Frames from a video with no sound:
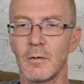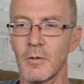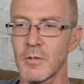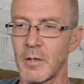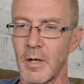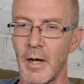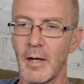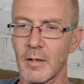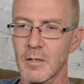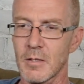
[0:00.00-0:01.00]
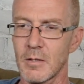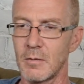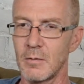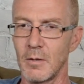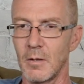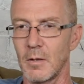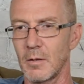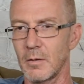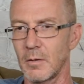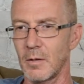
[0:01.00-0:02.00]
There's an X,
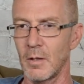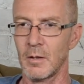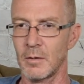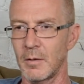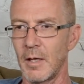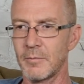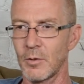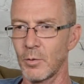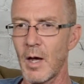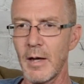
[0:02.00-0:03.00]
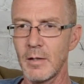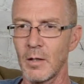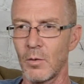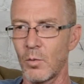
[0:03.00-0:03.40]
left to right, a